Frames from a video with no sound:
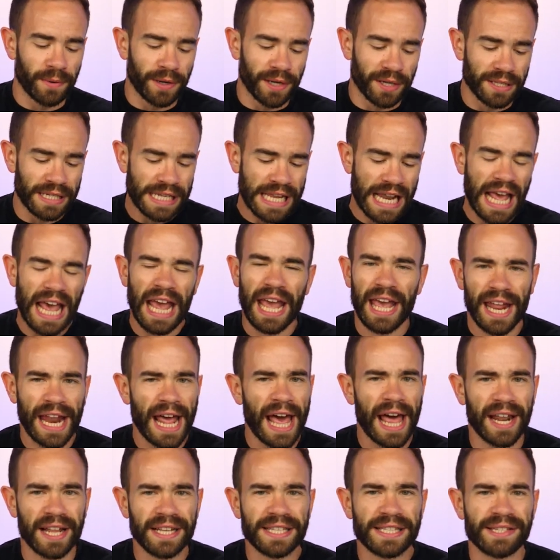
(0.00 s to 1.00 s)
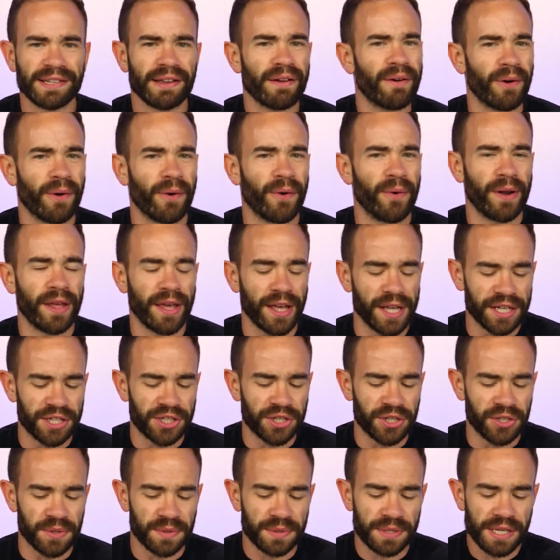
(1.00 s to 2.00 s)
because it had its own
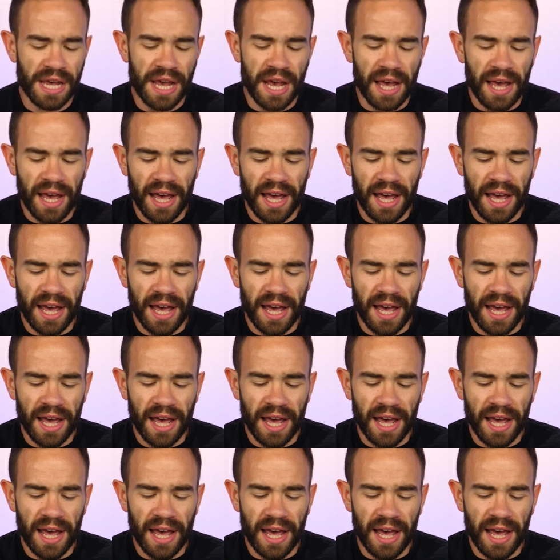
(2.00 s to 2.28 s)
issues.